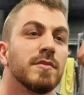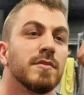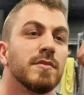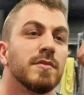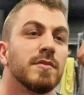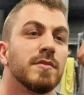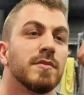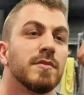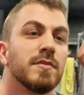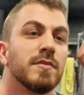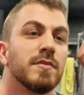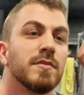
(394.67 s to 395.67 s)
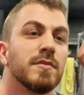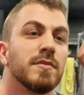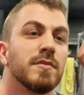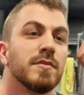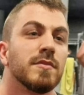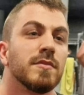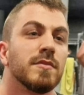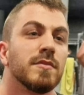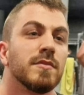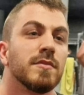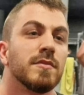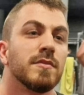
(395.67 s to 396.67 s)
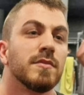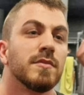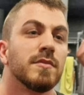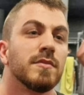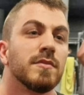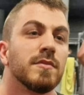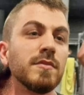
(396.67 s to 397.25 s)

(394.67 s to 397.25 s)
Nothing is said.